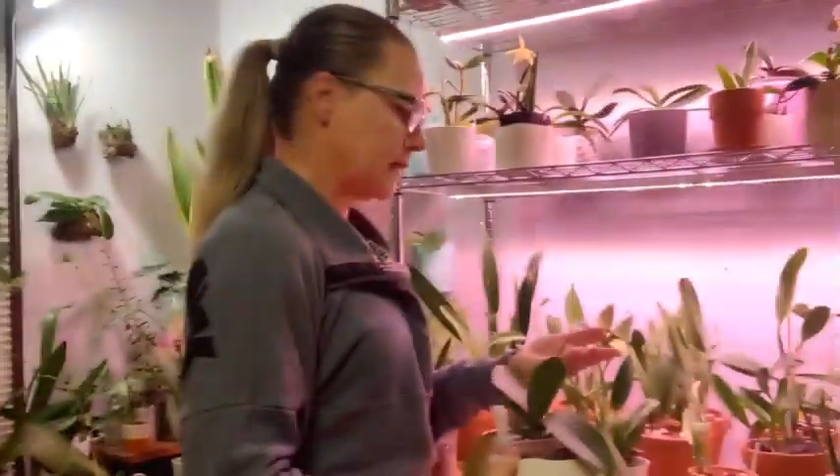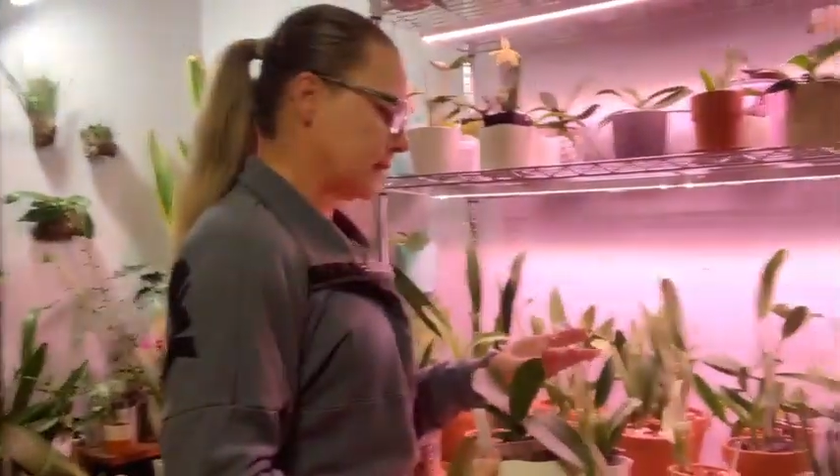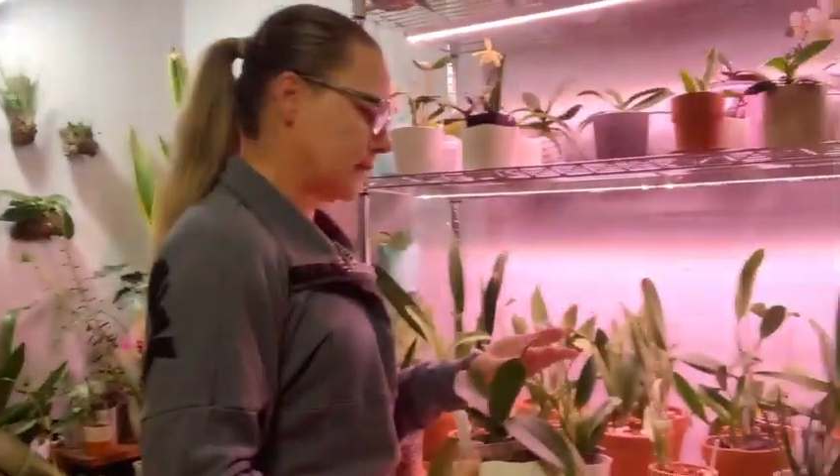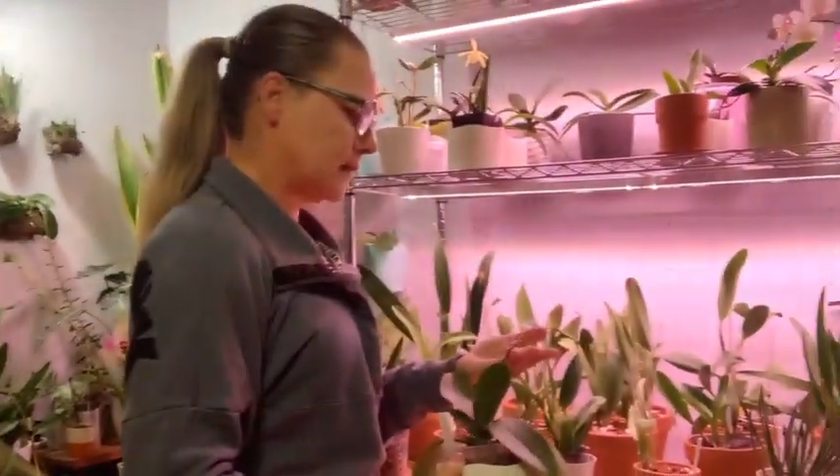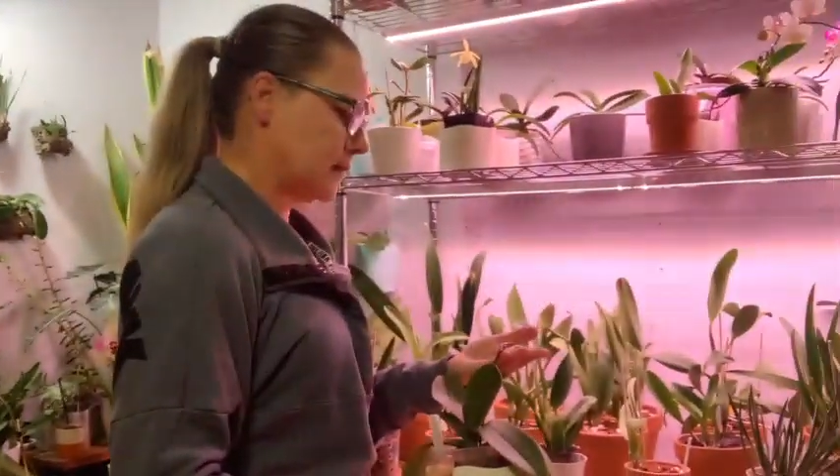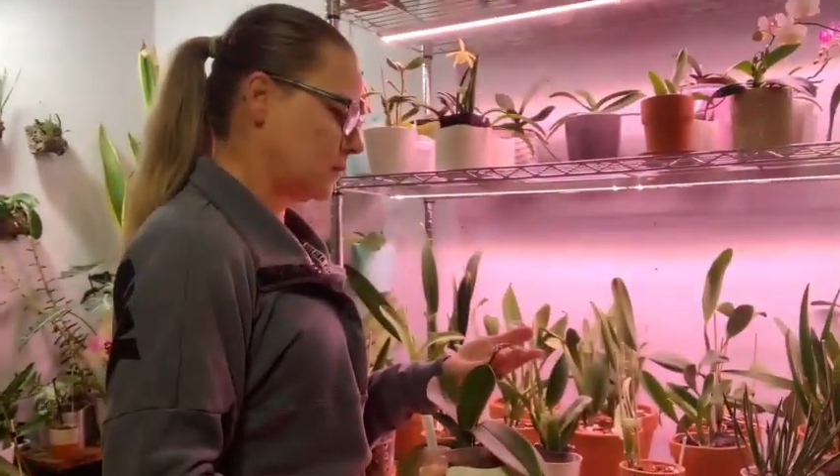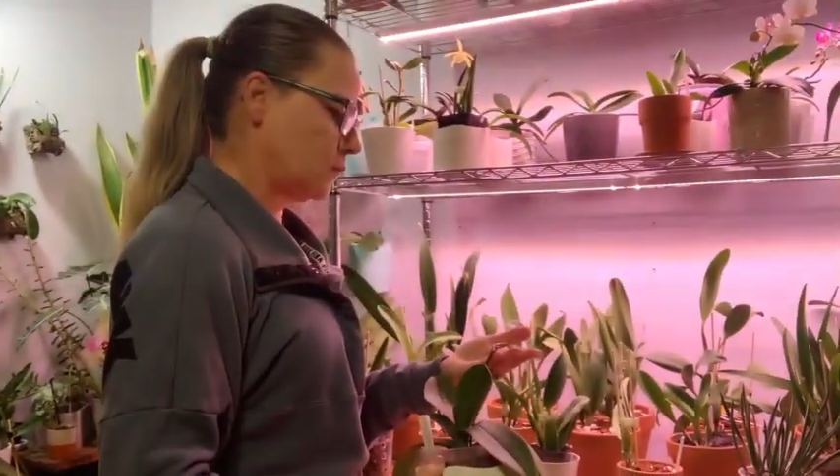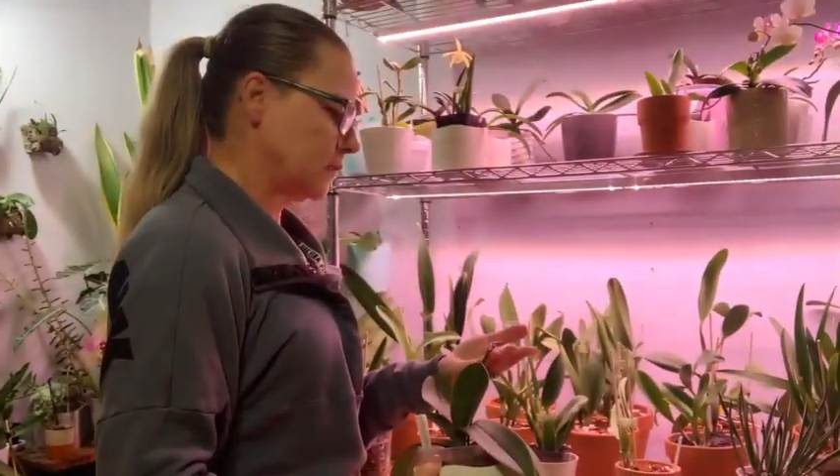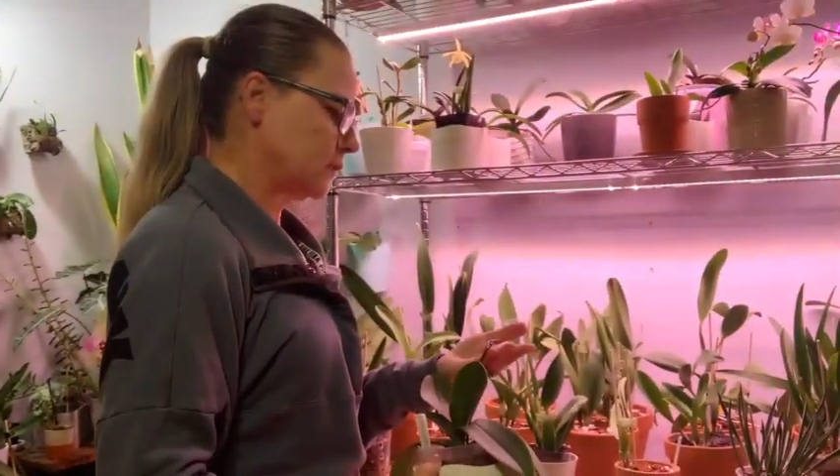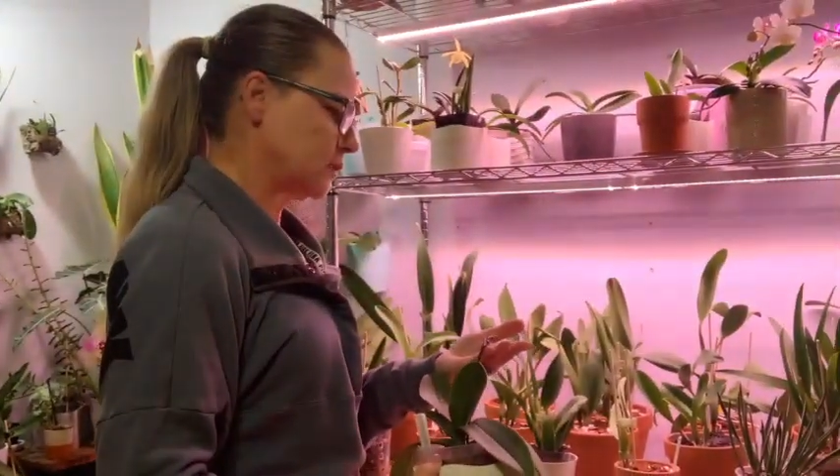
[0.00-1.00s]
count
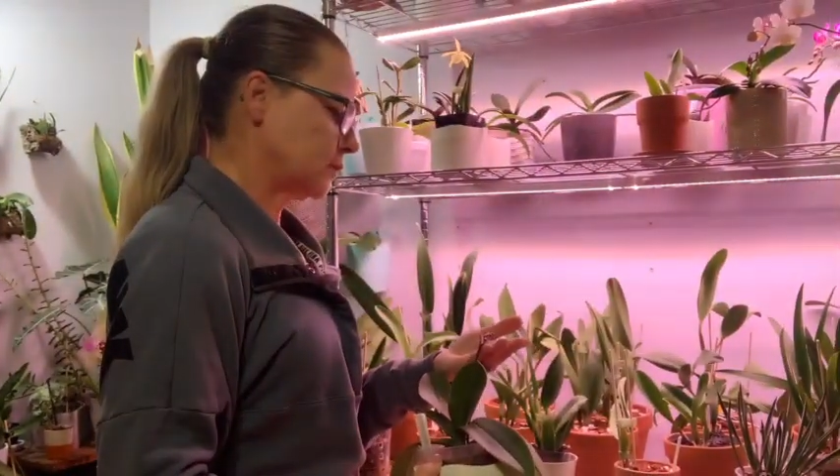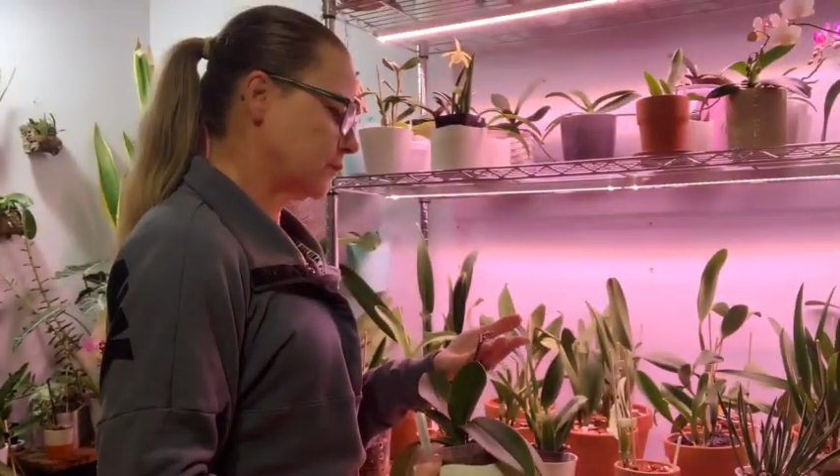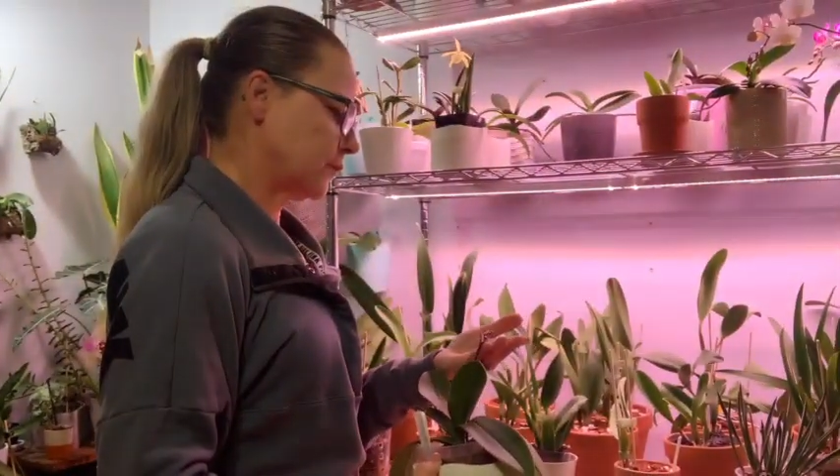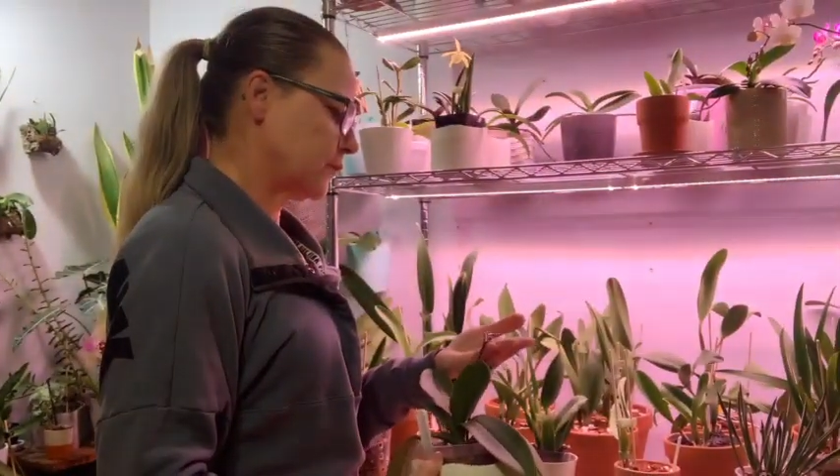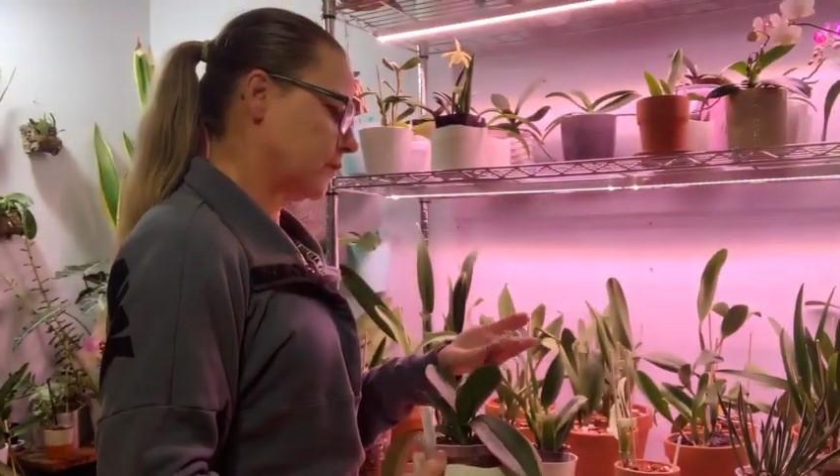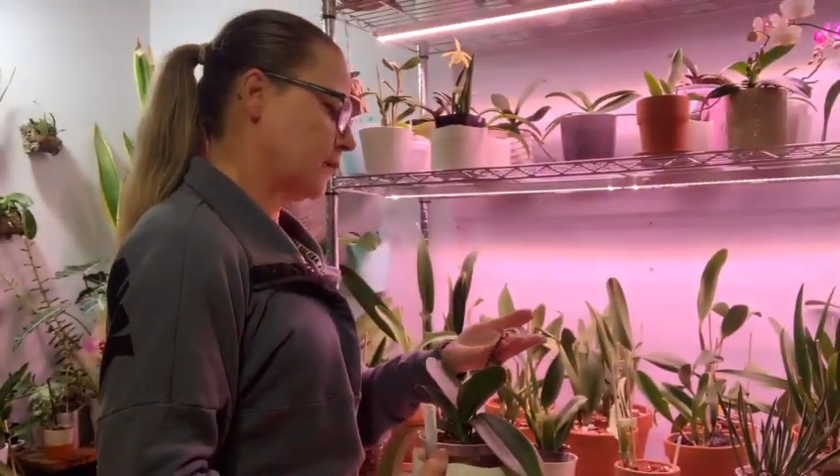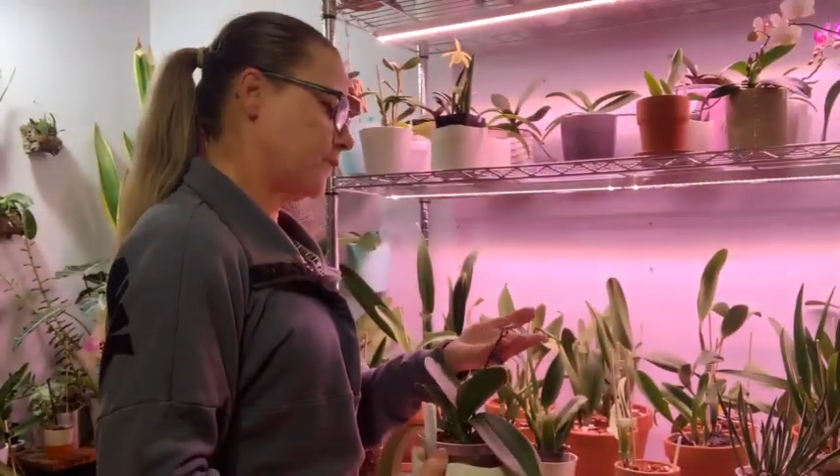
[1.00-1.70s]
1, 2, 3,